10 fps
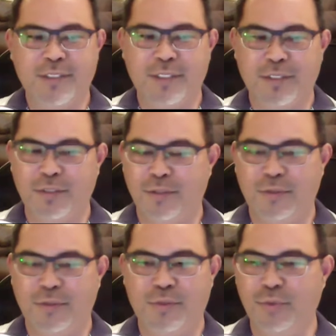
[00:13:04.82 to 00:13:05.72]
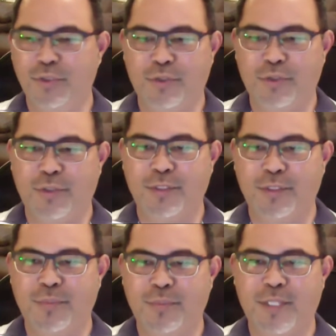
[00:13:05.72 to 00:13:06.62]
listening news stories.
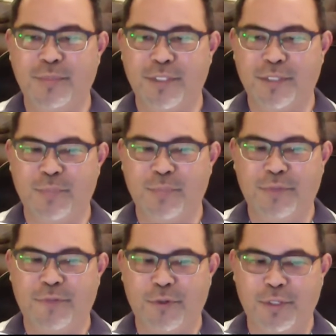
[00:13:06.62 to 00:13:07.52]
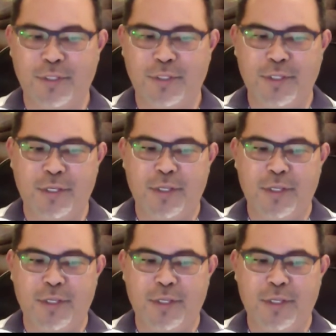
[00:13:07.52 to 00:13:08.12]
Sometimes it can be very